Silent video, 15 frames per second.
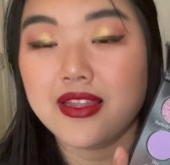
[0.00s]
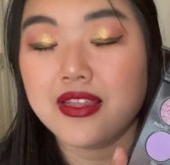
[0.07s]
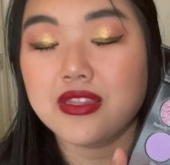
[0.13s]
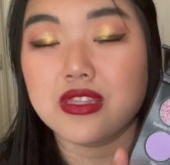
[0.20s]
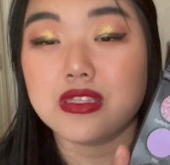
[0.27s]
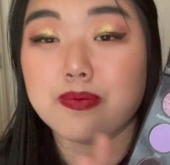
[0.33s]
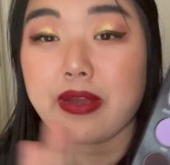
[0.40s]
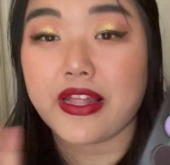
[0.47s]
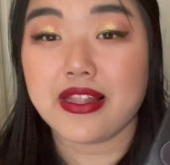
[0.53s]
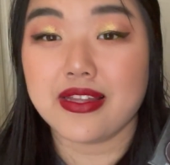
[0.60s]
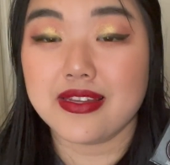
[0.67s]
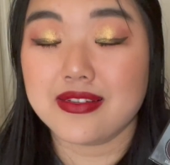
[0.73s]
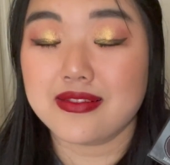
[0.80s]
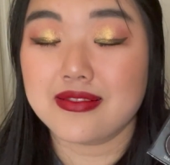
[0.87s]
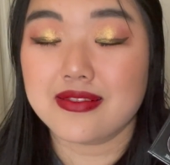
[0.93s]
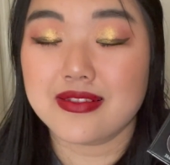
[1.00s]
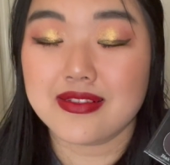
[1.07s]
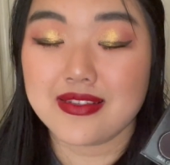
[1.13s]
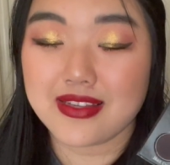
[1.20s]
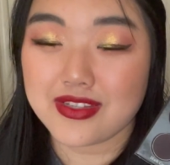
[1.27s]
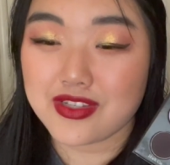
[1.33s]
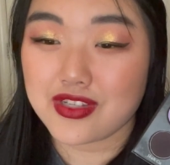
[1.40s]
This palette
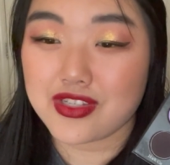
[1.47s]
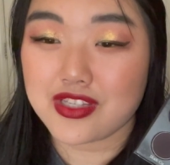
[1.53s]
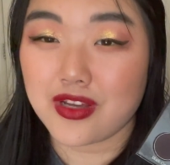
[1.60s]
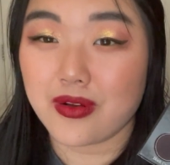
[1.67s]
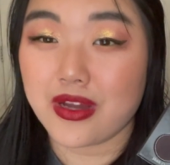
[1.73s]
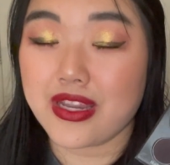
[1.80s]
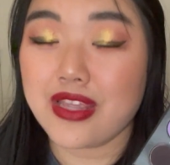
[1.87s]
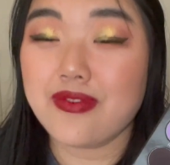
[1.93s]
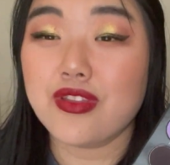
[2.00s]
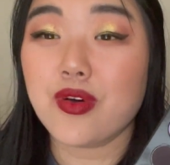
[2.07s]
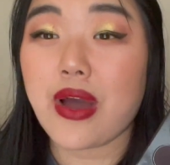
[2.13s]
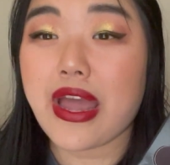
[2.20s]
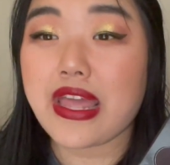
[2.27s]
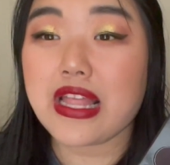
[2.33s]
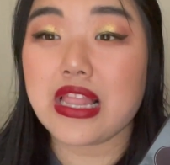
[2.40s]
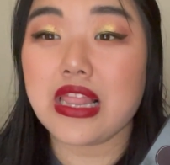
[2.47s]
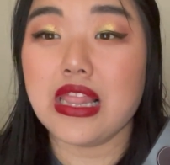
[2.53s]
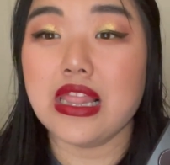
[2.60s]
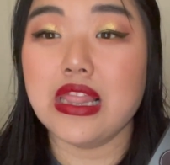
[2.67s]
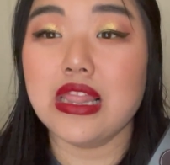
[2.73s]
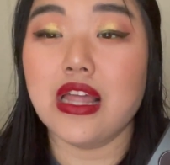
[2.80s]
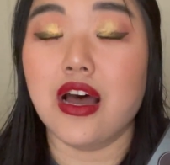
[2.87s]
is just so good. Even though I
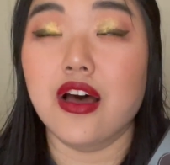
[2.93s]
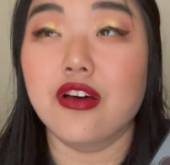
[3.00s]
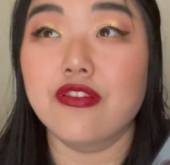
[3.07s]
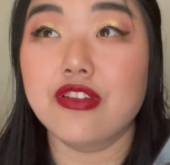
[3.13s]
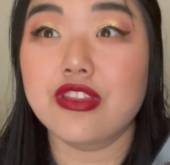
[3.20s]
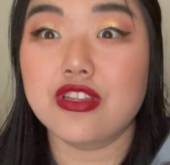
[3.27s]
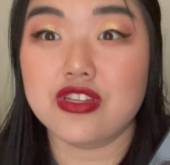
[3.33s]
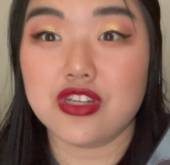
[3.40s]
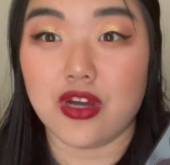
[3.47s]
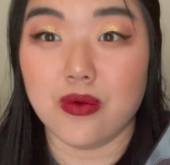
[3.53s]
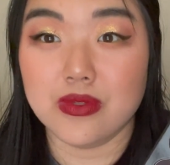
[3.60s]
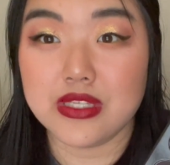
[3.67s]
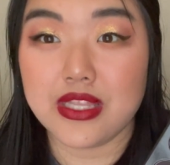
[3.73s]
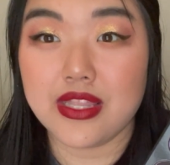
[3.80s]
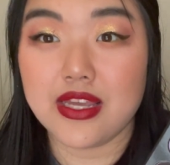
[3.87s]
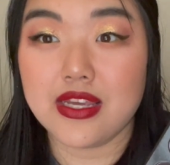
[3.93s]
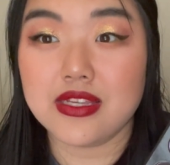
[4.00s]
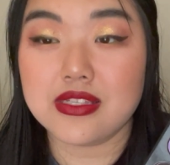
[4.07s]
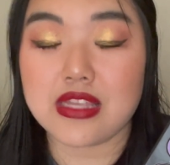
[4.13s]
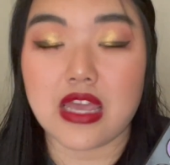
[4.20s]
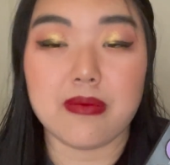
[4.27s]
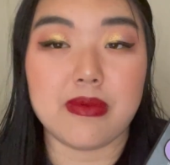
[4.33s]
love the tones in this,
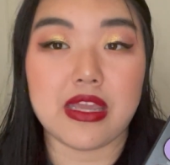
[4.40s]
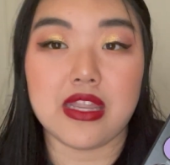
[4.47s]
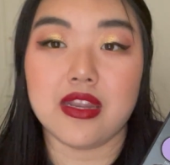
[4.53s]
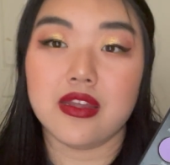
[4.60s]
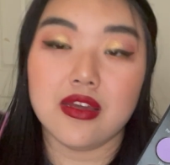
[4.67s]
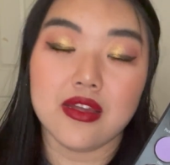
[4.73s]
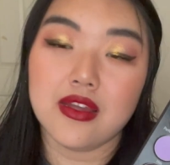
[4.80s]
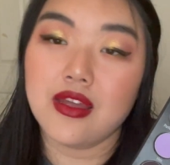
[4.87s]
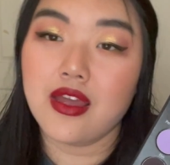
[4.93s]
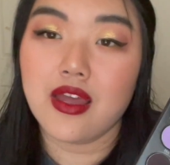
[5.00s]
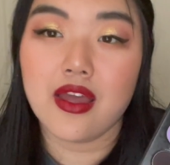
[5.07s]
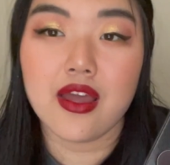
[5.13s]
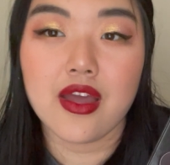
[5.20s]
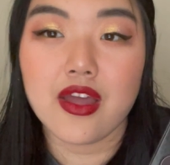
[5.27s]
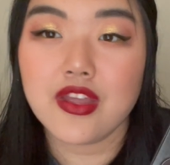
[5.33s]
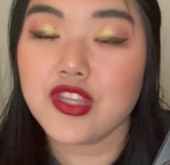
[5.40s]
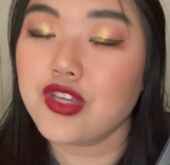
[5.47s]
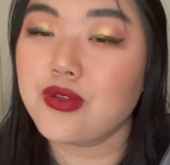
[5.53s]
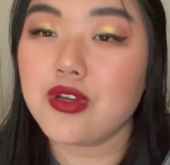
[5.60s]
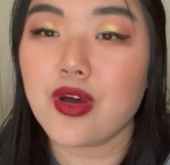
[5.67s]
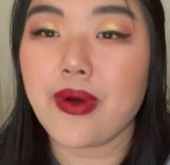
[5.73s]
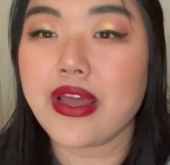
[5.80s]
I mean, you
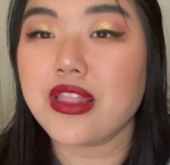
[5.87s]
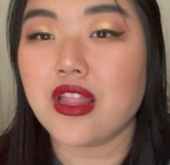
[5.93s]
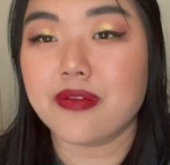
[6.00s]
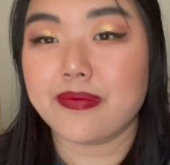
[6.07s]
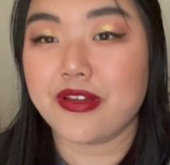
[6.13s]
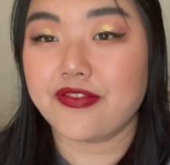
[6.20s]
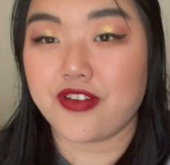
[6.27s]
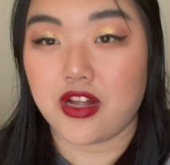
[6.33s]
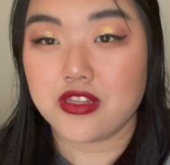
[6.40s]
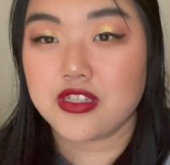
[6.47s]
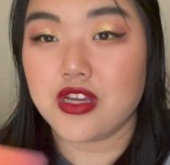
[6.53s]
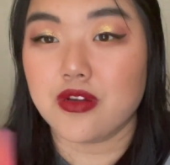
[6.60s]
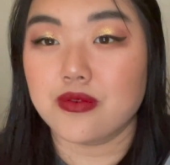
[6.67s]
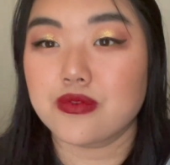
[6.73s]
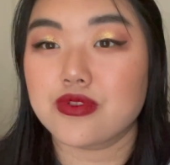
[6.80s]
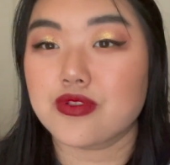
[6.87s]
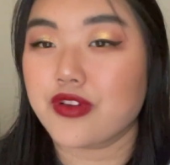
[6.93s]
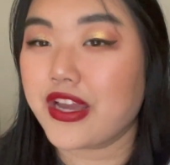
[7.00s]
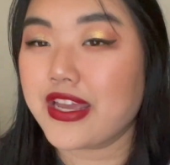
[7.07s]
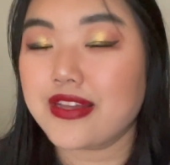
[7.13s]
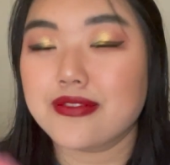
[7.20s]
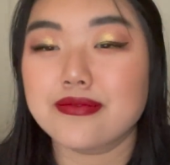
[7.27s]
know I love my fall tones,
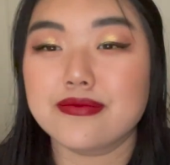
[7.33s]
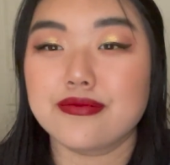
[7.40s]
right?